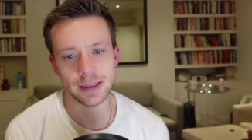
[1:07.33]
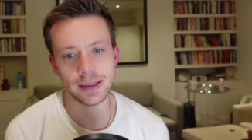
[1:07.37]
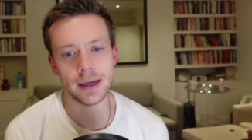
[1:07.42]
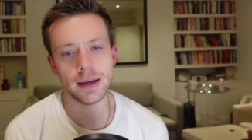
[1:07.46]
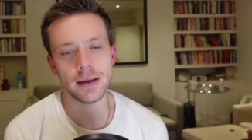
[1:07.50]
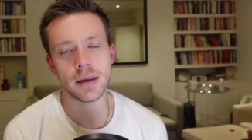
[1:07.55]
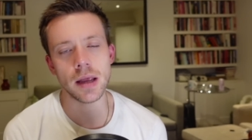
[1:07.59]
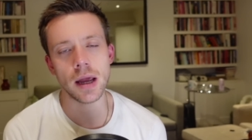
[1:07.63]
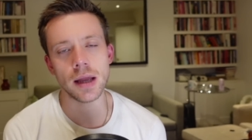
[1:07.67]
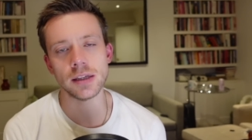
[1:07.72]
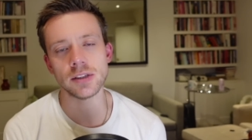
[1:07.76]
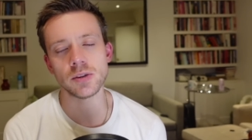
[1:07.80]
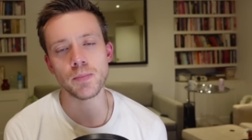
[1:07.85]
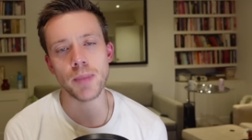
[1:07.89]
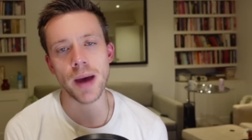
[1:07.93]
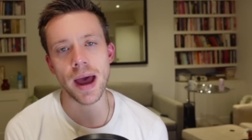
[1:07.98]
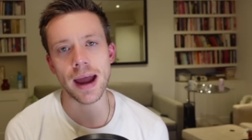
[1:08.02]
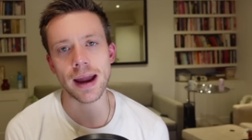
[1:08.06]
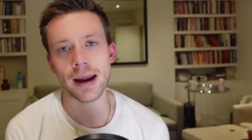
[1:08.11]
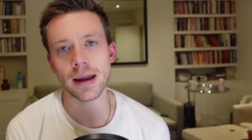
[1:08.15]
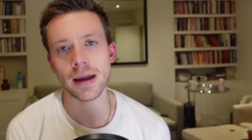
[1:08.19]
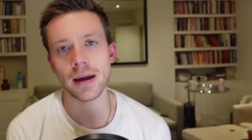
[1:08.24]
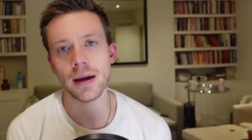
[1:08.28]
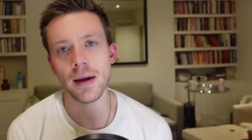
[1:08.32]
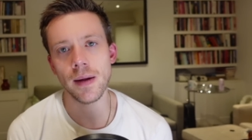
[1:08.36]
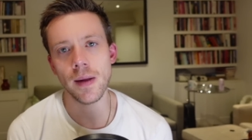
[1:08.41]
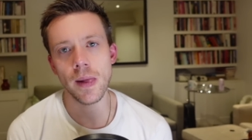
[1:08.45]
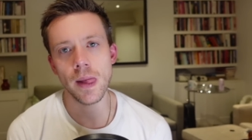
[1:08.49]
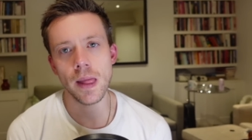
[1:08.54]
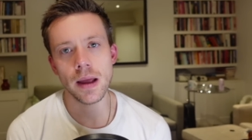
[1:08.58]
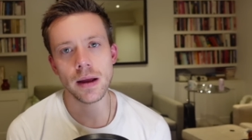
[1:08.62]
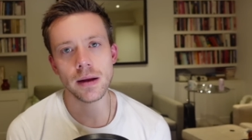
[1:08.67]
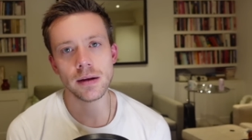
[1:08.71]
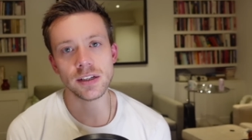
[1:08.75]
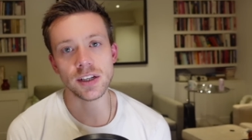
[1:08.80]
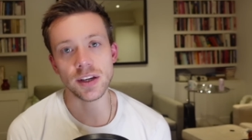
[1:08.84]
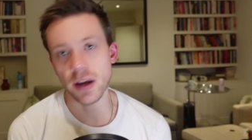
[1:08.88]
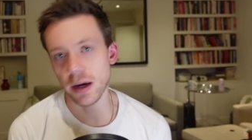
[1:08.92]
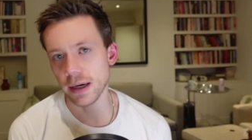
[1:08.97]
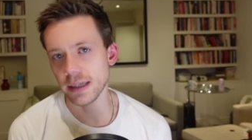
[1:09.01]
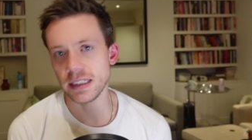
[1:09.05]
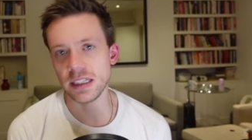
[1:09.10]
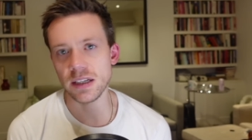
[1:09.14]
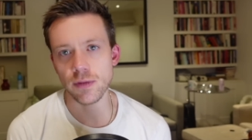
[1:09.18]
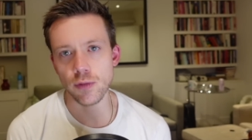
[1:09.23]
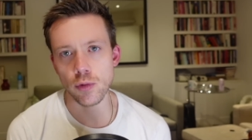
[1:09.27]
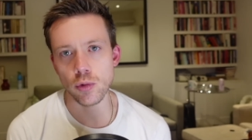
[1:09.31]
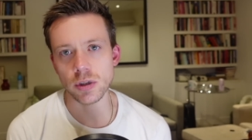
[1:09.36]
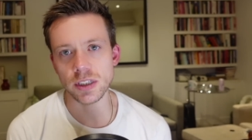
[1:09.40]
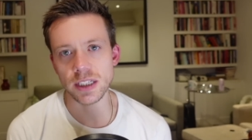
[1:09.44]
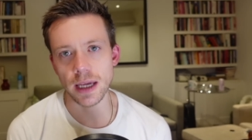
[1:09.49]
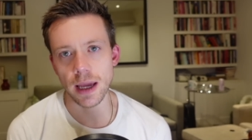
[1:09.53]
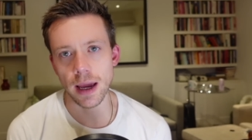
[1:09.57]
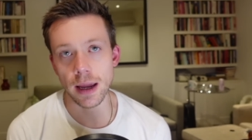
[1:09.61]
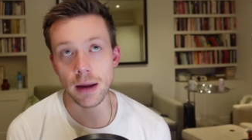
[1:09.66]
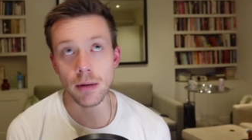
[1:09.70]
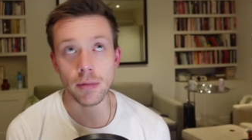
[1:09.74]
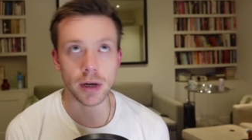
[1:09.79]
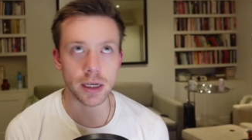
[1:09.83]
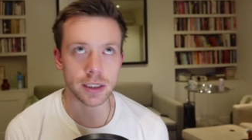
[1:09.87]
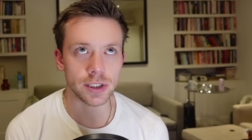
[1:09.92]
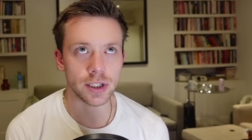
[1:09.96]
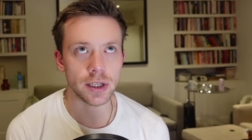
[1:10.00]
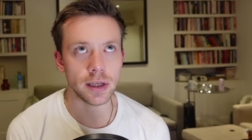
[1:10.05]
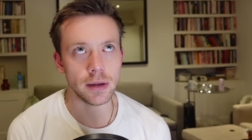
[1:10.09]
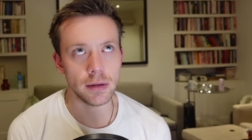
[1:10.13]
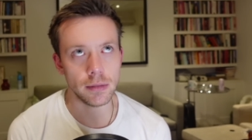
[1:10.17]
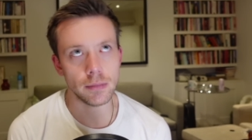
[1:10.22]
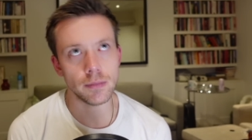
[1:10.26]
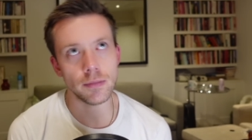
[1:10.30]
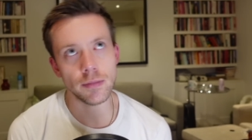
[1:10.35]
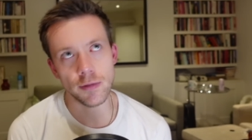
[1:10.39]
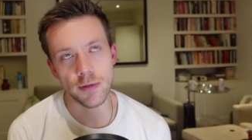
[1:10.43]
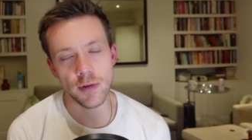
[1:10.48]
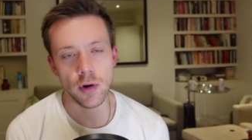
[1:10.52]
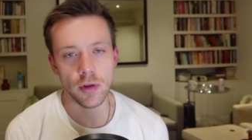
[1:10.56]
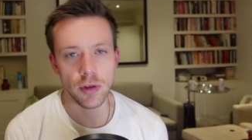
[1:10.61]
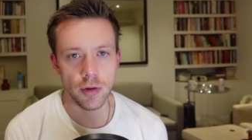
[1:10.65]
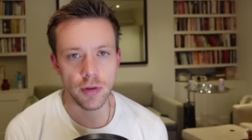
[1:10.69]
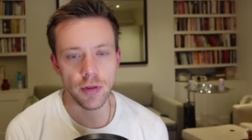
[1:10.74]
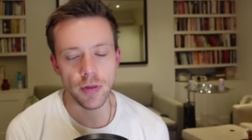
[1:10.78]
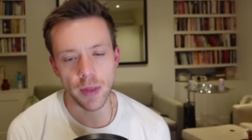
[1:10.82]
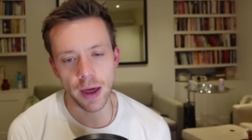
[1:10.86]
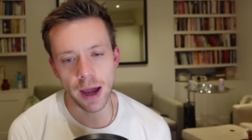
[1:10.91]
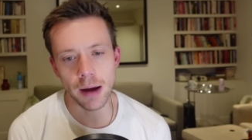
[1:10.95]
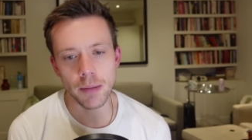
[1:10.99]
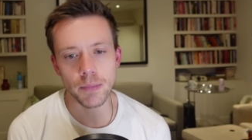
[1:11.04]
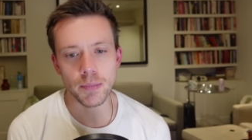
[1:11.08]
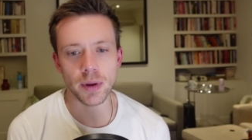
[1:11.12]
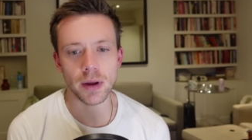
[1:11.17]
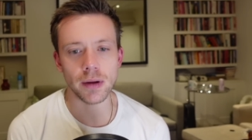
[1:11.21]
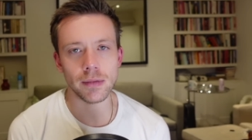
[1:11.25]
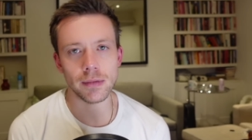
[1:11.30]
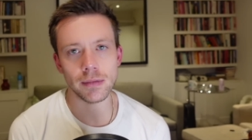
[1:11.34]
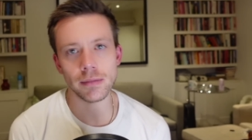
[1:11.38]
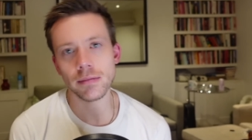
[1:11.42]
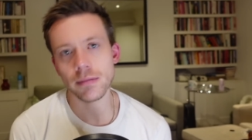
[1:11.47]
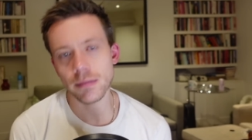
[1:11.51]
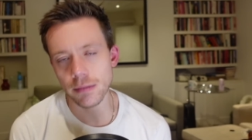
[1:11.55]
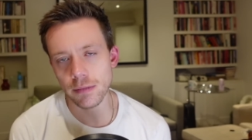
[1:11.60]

It dates back to 1948, well, actually further than that, but